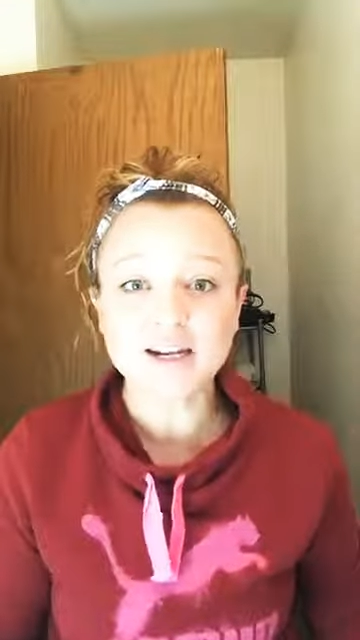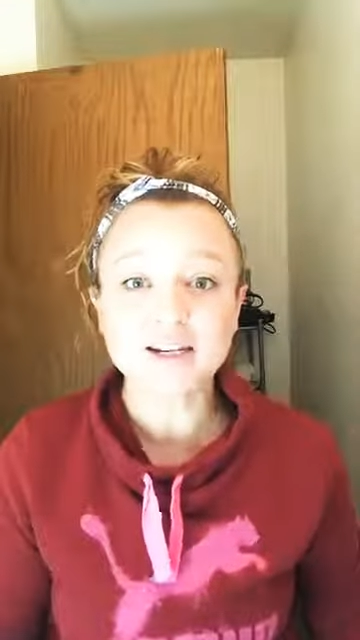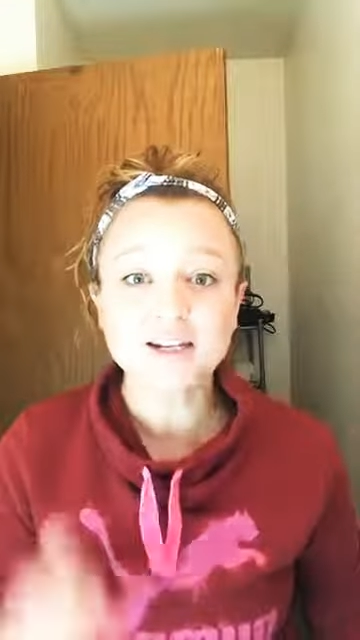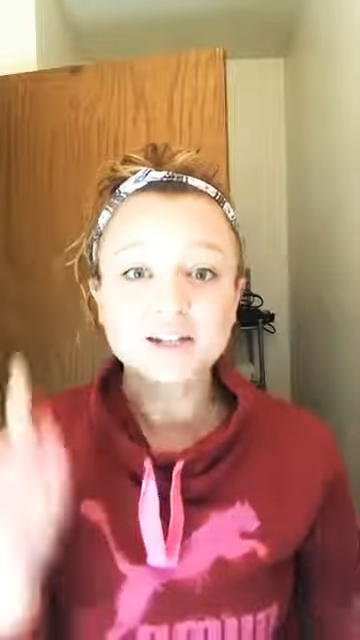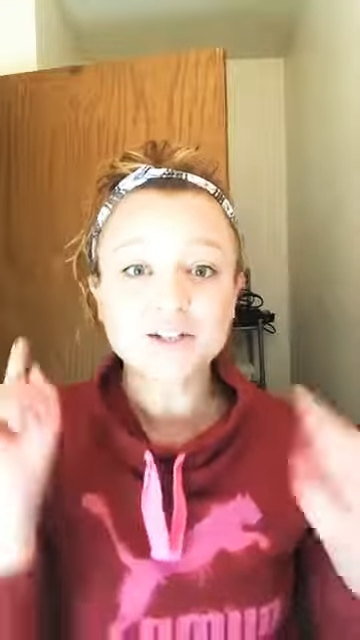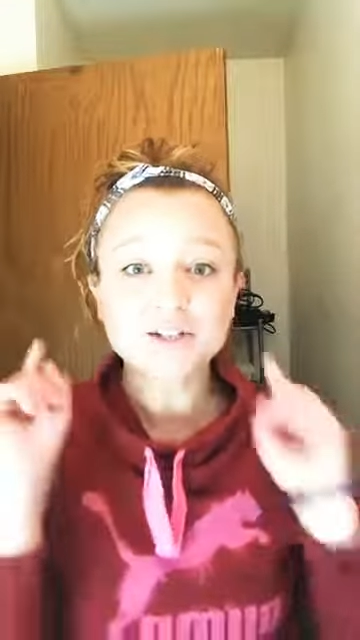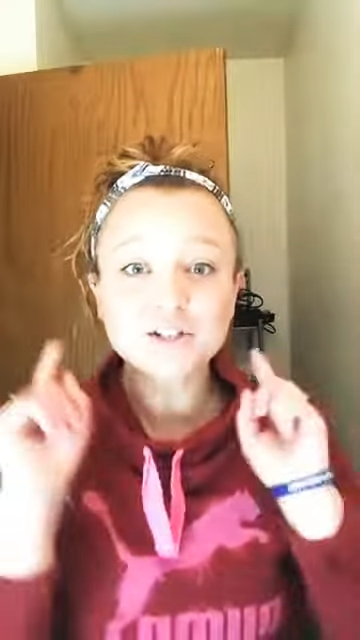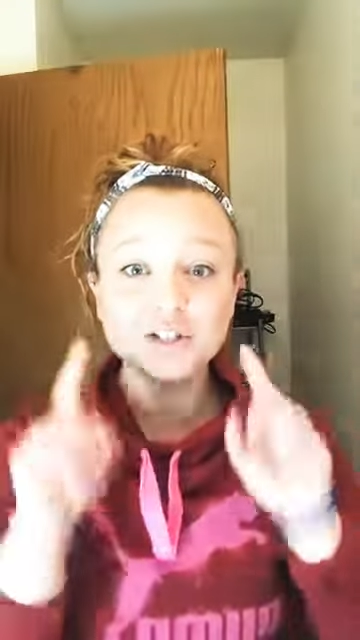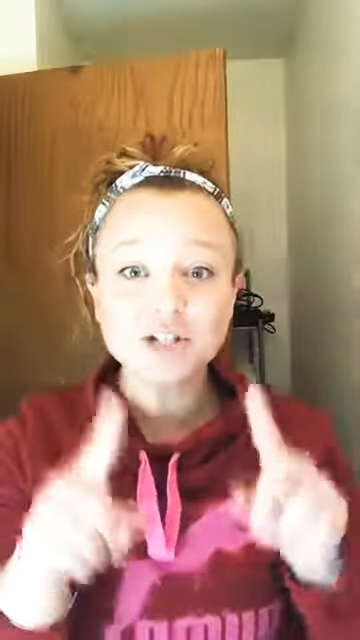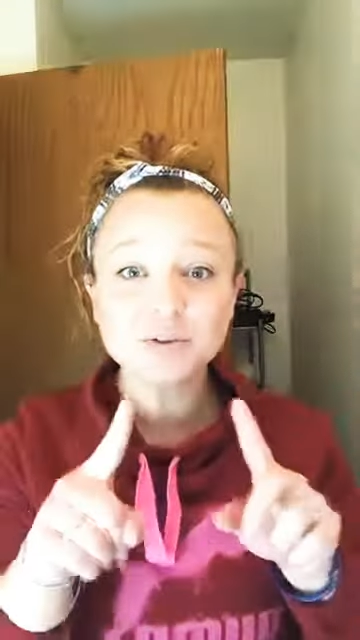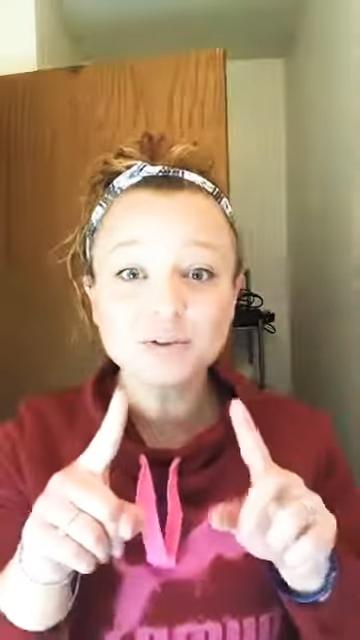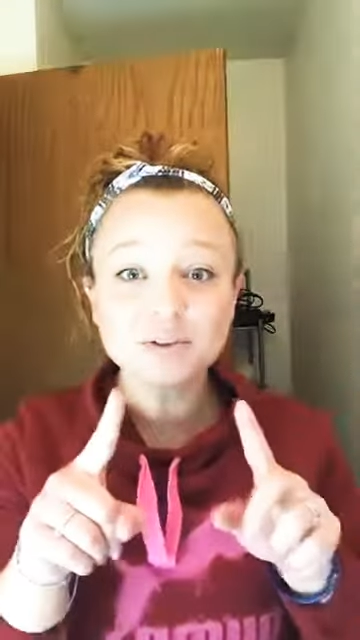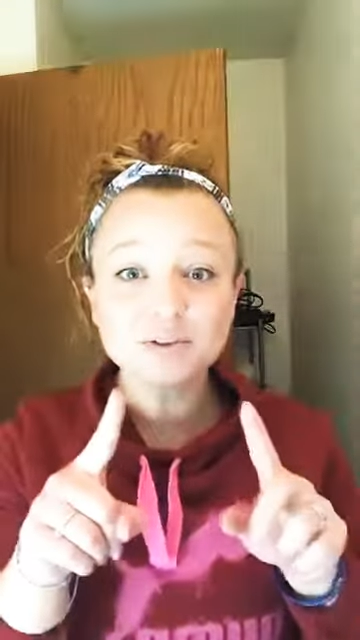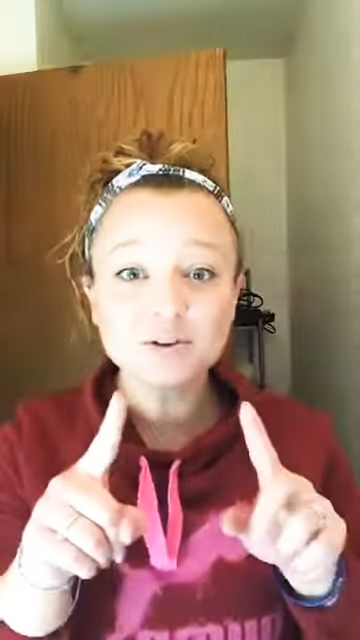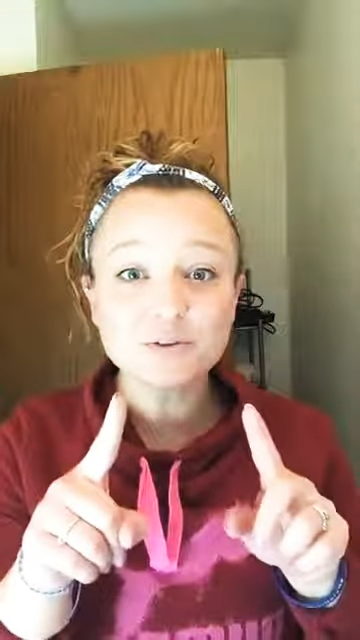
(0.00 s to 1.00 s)
Share with
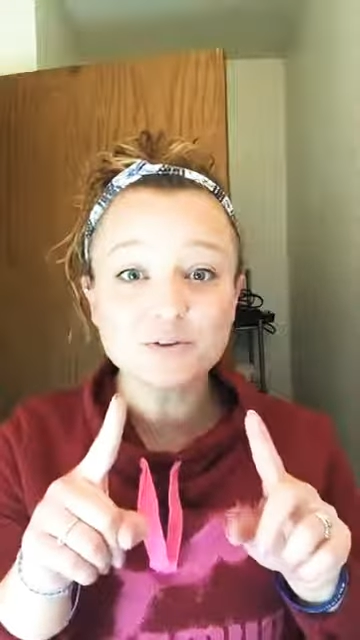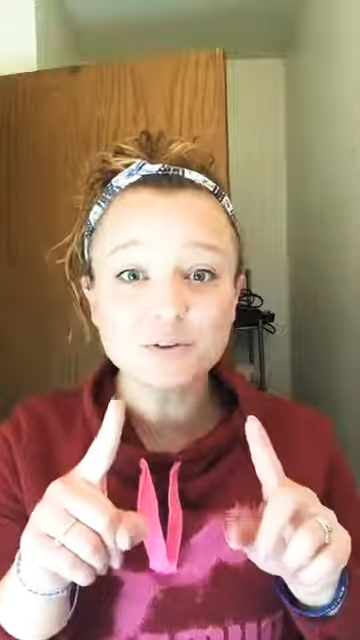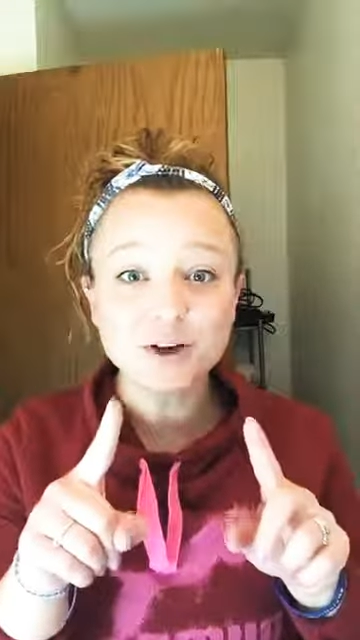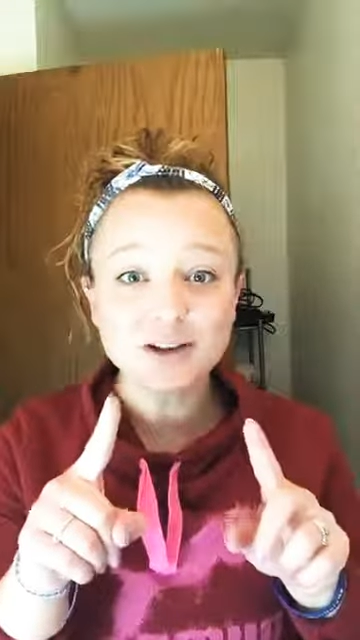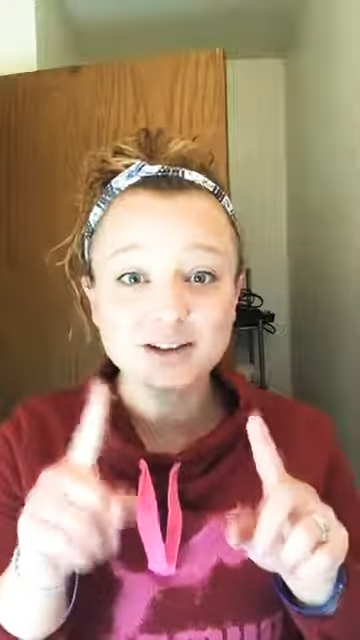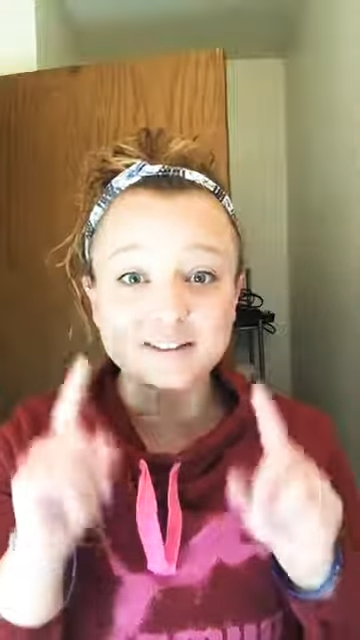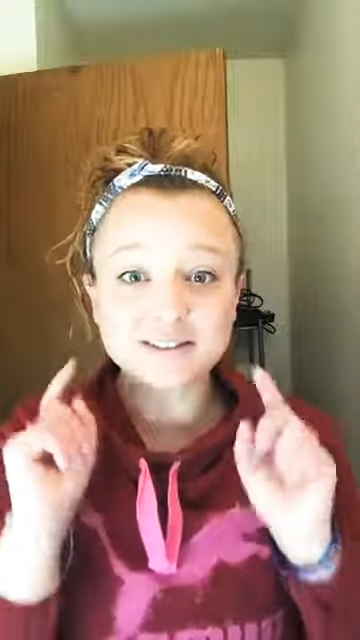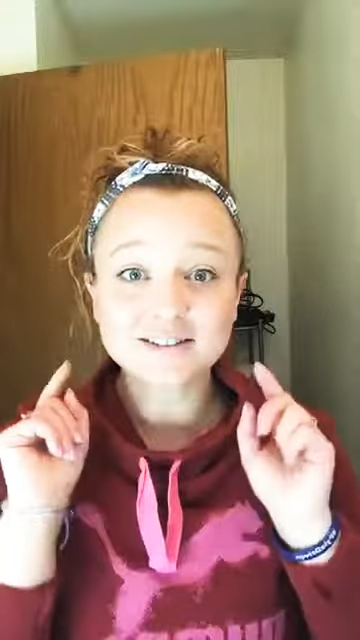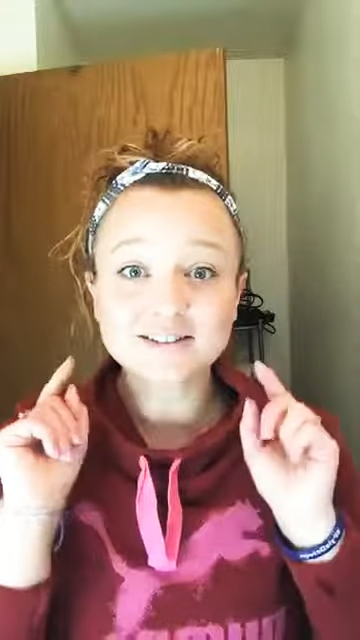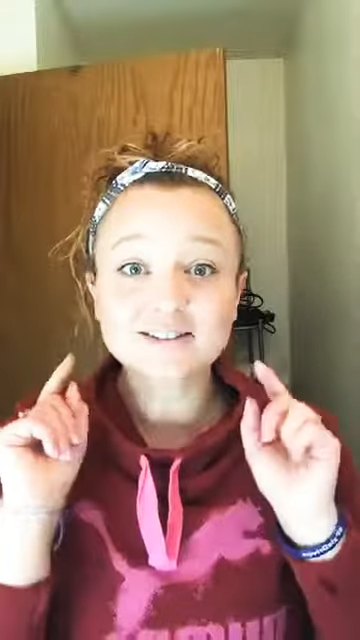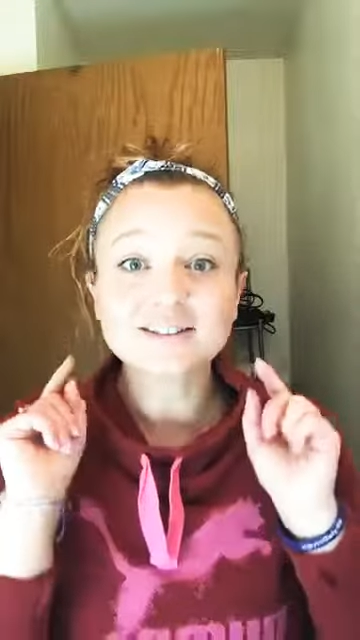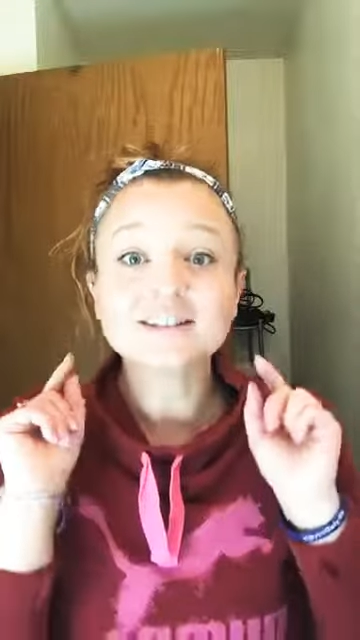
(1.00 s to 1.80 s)
your friends.